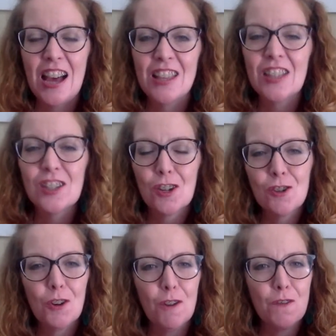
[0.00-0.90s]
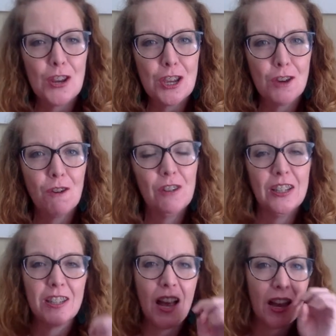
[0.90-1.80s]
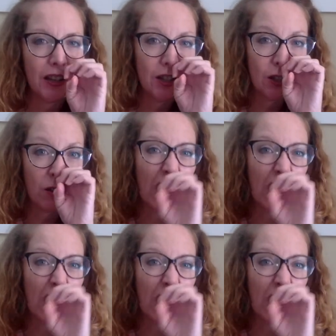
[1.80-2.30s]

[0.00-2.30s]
This is a short video designed to